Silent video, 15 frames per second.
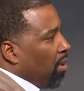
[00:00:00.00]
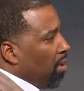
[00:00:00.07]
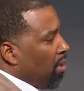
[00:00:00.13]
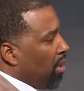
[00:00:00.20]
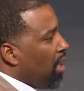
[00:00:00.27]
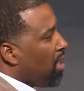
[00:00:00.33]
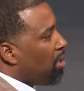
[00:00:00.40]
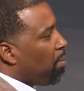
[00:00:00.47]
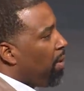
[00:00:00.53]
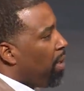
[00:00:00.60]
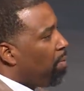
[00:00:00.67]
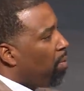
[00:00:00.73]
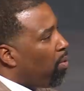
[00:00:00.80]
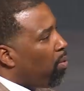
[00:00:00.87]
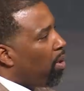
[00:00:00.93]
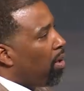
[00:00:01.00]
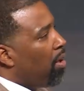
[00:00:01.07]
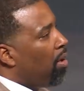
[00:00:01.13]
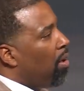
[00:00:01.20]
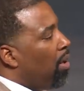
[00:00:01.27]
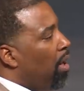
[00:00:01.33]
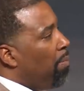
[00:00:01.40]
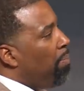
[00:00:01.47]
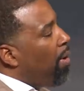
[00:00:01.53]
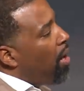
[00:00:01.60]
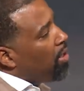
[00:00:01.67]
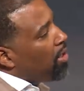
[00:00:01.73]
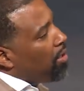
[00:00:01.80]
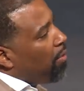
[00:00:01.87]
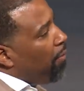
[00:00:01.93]
These people were in
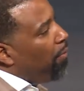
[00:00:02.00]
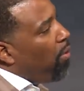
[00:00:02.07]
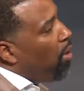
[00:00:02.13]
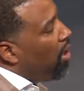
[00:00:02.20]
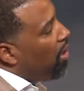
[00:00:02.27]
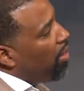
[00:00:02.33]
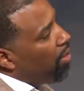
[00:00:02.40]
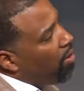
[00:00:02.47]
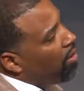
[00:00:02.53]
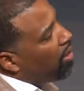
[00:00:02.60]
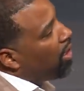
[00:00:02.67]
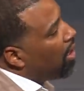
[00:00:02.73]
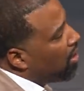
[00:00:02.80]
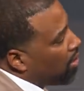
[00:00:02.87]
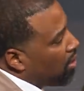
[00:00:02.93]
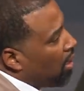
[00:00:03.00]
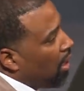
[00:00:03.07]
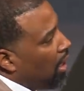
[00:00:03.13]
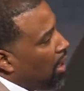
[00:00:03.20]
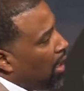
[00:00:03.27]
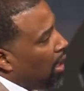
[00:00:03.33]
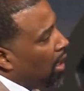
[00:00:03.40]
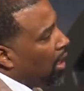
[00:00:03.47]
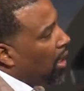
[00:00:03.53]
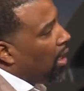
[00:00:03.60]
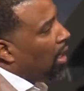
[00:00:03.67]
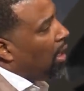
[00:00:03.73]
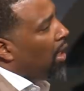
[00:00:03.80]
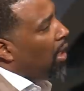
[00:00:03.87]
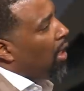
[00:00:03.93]
bondage for 430 years,
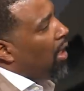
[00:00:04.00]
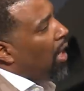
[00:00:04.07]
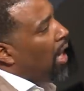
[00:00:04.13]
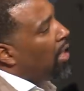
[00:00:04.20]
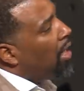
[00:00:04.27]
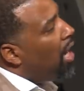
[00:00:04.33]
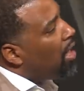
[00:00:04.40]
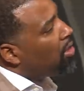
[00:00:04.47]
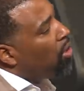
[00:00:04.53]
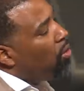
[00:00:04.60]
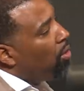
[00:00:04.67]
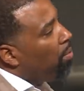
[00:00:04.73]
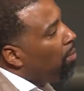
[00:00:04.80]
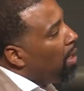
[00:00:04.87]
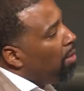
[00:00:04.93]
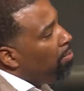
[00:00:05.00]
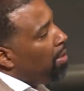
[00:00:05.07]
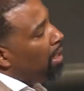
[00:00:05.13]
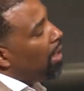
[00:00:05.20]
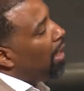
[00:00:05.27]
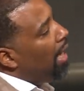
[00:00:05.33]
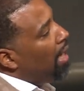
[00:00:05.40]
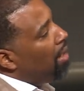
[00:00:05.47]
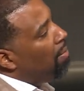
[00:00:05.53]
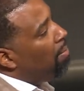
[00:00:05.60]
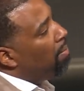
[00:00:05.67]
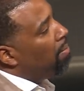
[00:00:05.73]
and God told them, Give me a lamb.